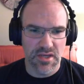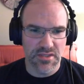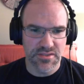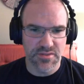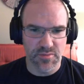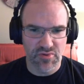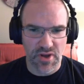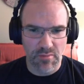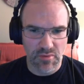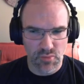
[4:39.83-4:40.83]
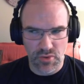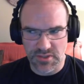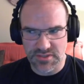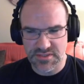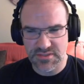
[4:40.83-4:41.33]
So the problem
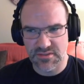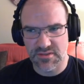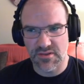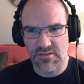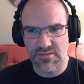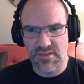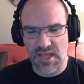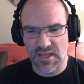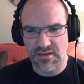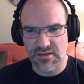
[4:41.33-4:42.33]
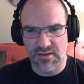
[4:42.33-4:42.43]
was that